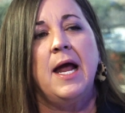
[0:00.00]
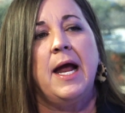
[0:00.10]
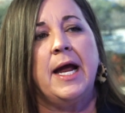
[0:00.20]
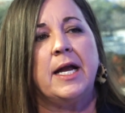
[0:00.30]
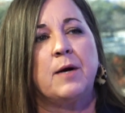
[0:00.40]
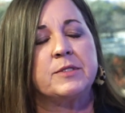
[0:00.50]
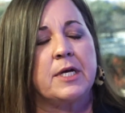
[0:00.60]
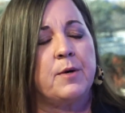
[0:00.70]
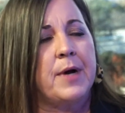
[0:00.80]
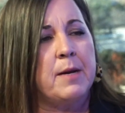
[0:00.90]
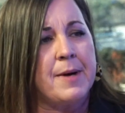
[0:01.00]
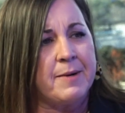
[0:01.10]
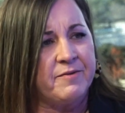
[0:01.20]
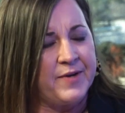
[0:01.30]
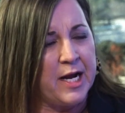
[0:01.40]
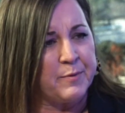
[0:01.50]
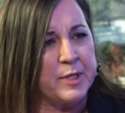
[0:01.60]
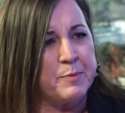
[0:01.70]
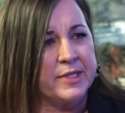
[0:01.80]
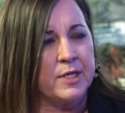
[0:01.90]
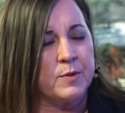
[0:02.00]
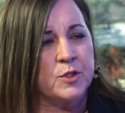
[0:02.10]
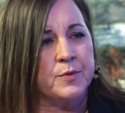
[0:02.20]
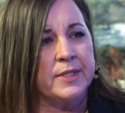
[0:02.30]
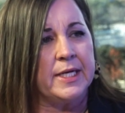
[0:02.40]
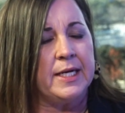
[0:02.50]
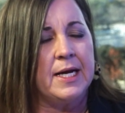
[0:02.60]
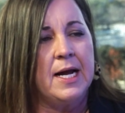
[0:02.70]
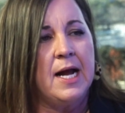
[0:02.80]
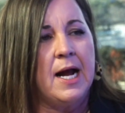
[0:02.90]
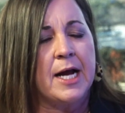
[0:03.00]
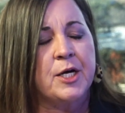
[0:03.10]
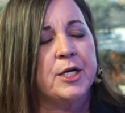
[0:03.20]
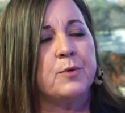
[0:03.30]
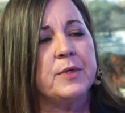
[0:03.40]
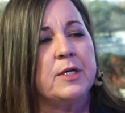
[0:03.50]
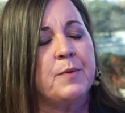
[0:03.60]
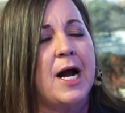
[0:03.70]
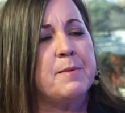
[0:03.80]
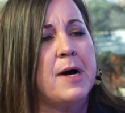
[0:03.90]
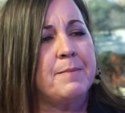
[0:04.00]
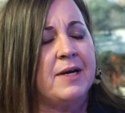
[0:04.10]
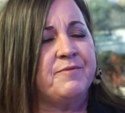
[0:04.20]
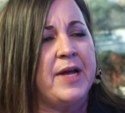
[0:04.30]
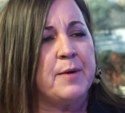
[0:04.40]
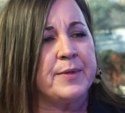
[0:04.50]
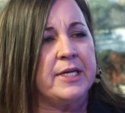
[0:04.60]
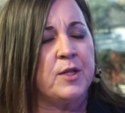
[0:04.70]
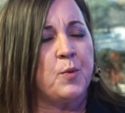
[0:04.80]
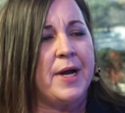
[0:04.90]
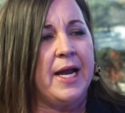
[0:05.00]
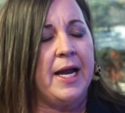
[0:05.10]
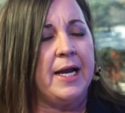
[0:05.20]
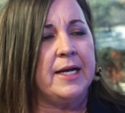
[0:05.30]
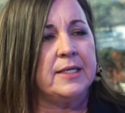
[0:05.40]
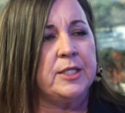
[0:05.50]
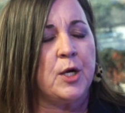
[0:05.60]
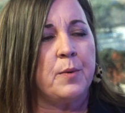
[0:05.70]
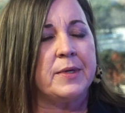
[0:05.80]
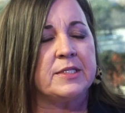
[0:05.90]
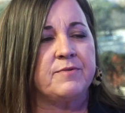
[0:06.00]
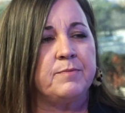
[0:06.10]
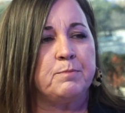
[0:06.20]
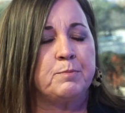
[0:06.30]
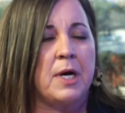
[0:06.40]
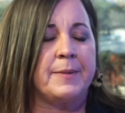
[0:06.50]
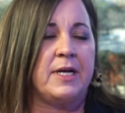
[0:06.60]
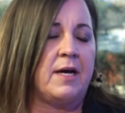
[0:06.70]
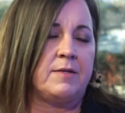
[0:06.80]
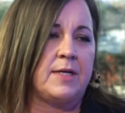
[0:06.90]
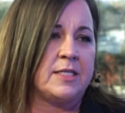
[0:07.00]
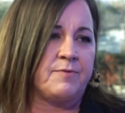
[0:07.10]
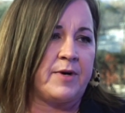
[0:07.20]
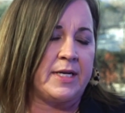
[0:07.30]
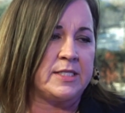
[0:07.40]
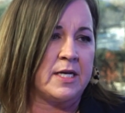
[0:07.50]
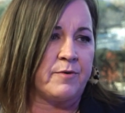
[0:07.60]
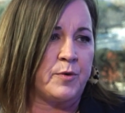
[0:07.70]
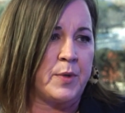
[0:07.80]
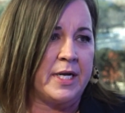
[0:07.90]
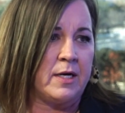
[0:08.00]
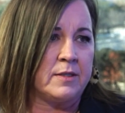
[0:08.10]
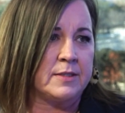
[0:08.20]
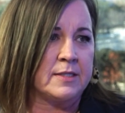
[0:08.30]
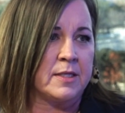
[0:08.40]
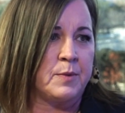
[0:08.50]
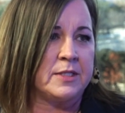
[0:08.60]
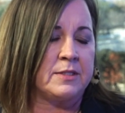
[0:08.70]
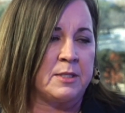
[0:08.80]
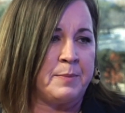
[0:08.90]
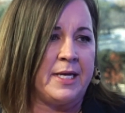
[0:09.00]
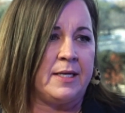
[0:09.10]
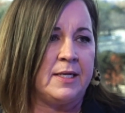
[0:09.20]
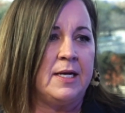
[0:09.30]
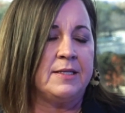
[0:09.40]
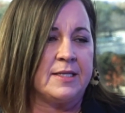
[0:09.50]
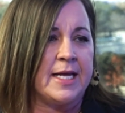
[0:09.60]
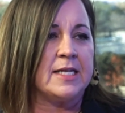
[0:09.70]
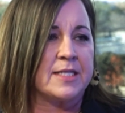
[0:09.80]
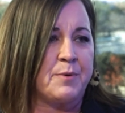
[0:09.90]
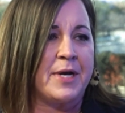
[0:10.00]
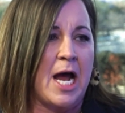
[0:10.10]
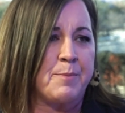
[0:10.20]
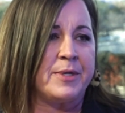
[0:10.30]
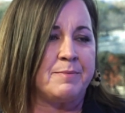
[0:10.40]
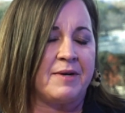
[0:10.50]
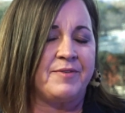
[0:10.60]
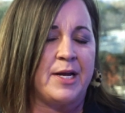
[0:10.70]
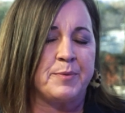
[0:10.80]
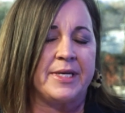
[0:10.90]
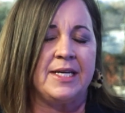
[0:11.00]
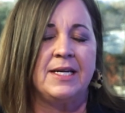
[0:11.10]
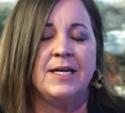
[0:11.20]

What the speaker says: And I was going to write about my family, but I couldn't really write about my family in the way, it was probably not as funny to everyone else as it was to me, the things that would happen in my family.